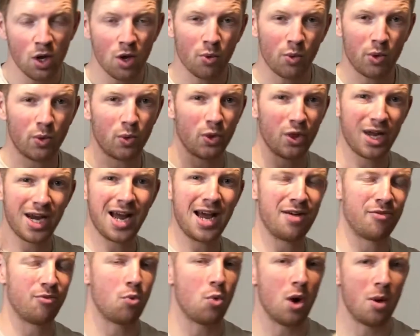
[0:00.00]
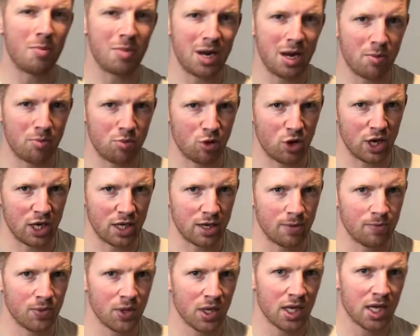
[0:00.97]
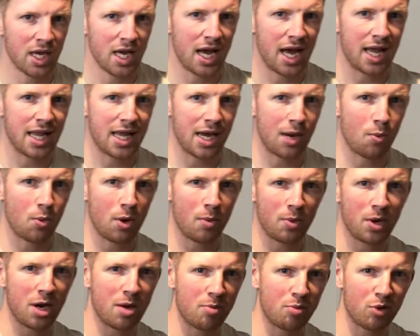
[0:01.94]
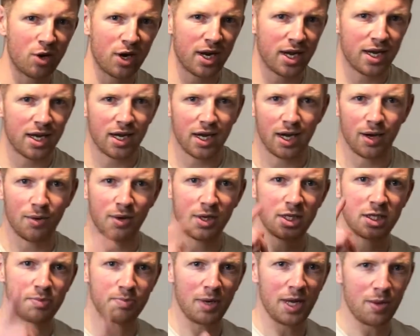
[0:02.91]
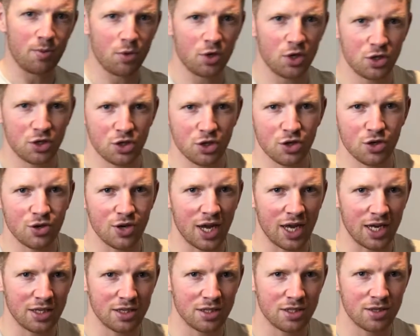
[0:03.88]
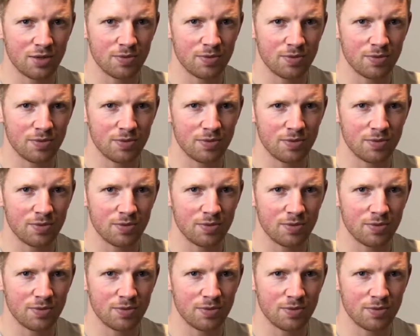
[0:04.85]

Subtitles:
We will then have 1 minute break. At that 1 minute break, I will explain what to do next.